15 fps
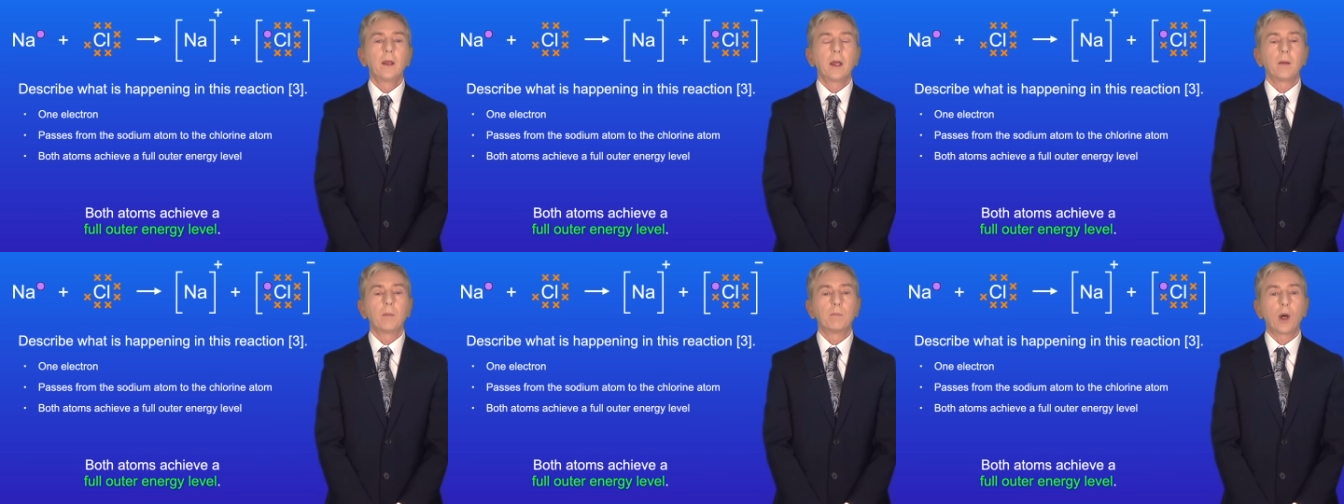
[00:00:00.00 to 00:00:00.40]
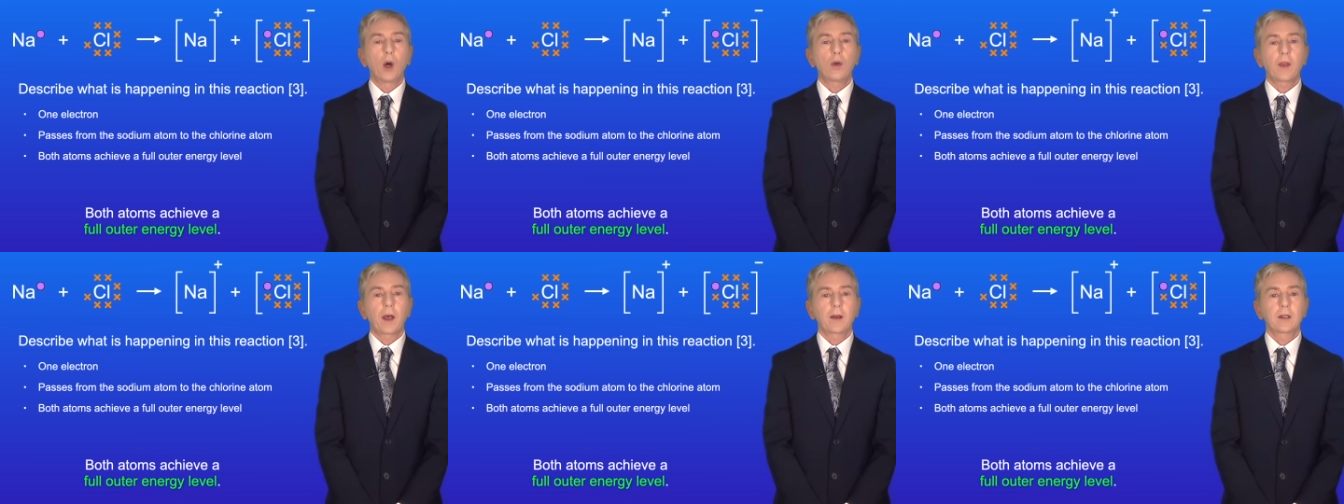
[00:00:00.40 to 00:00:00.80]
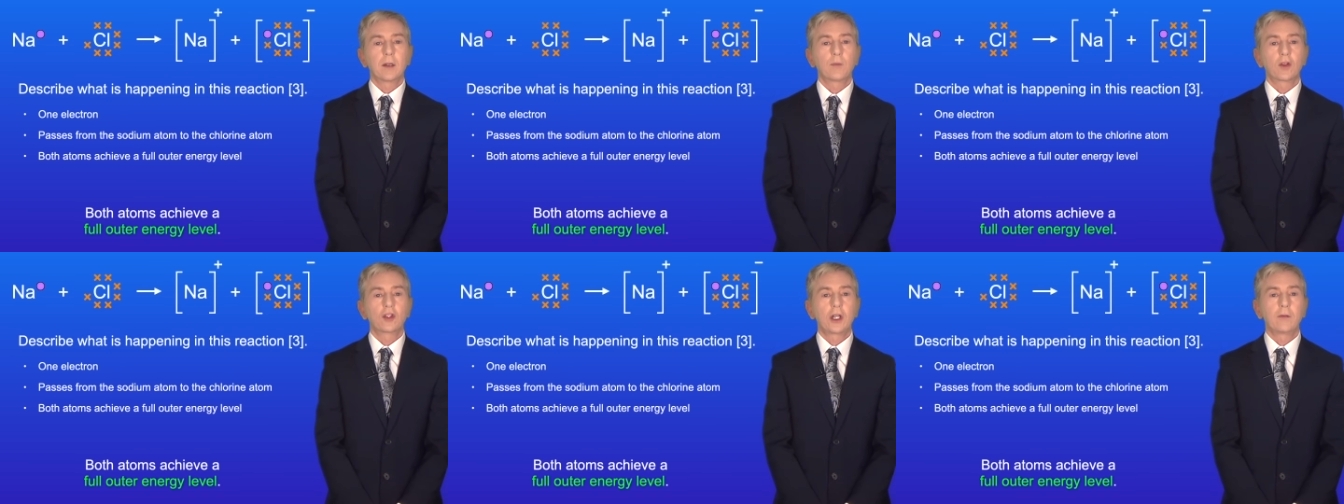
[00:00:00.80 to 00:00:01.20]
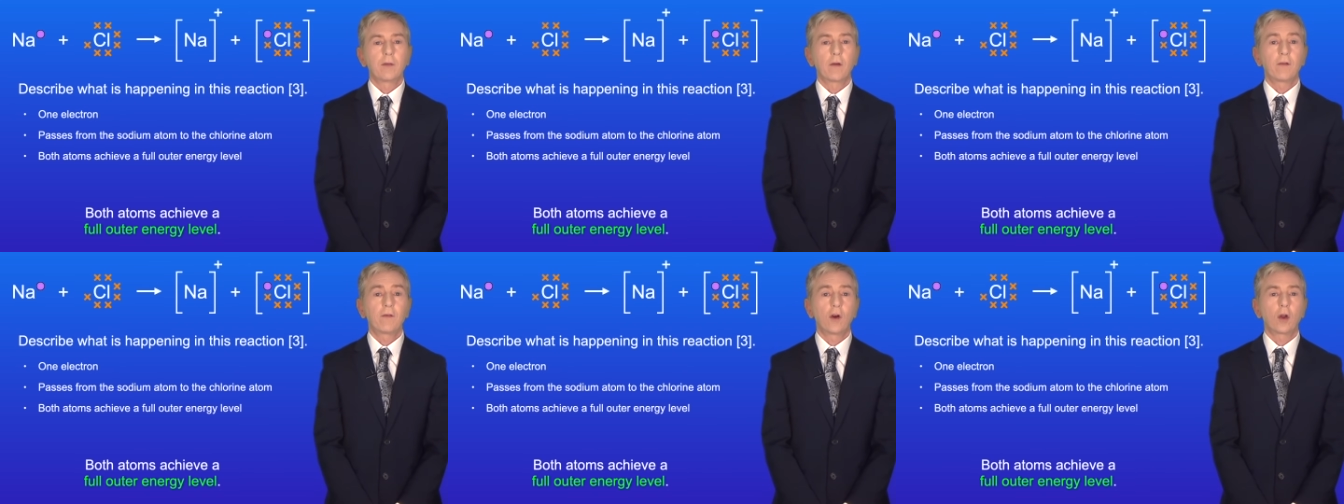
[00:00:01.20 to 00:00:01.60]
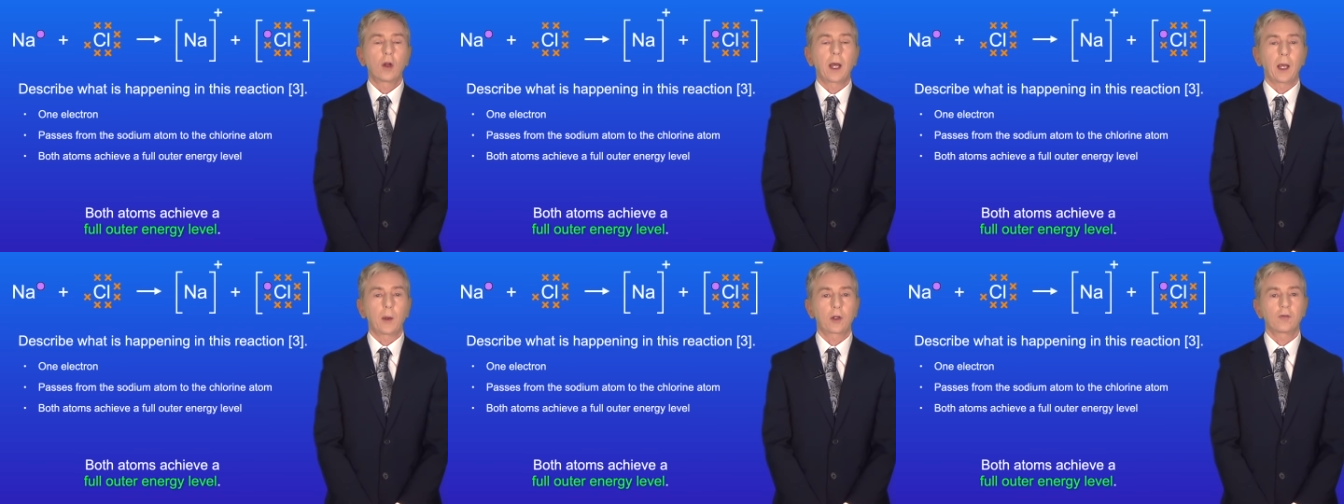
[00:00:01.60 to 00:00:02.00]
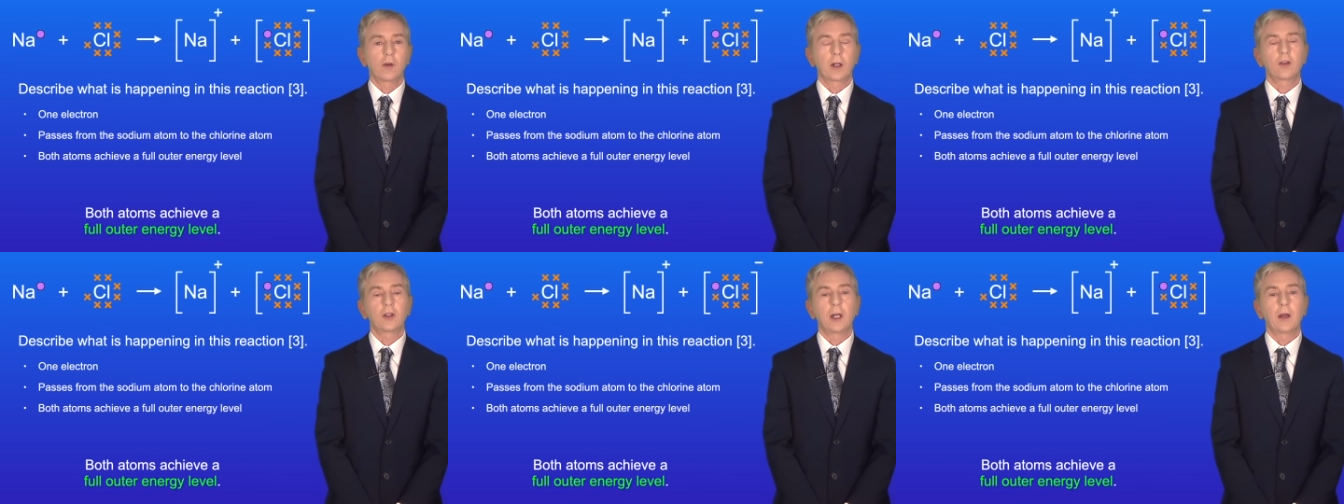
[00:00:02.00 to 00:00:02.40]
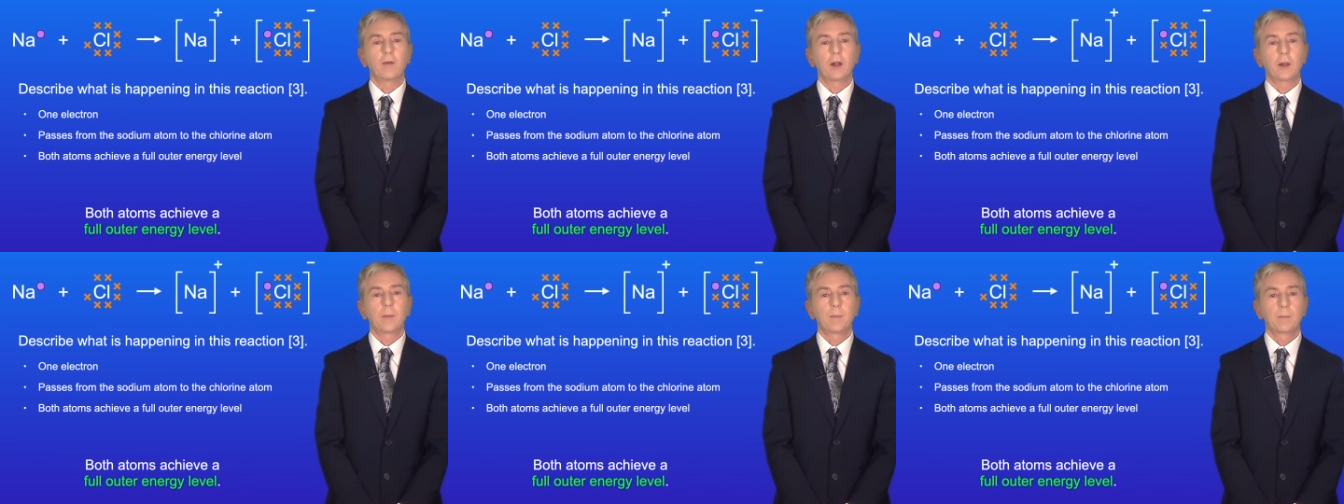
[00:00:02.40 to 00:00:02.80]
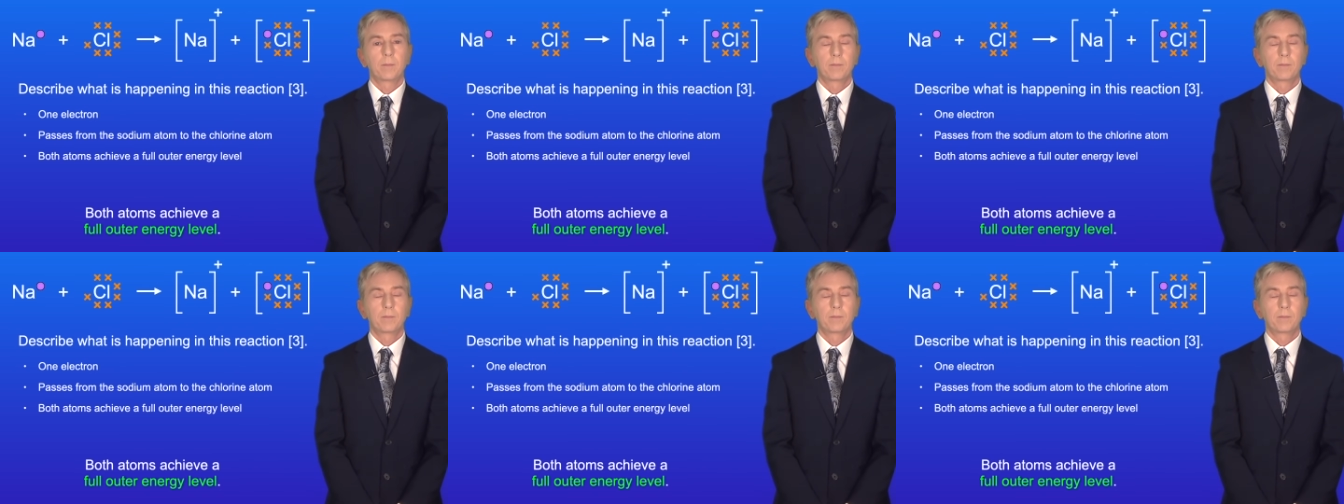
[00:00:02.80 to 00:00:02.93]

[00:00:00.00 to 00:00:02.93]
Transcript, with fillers: and both atoms achieve a full outer energy level.